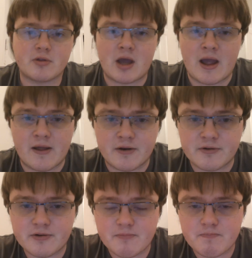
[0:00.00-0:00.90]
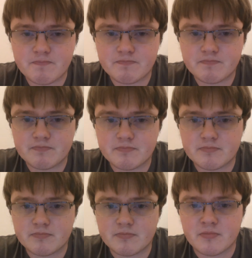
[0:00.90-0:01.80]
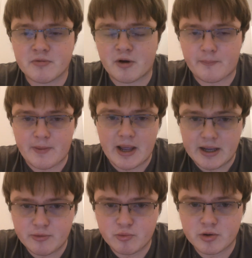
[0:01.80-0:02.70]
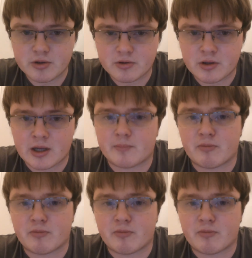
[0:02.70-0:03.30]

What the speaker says: and their pay would like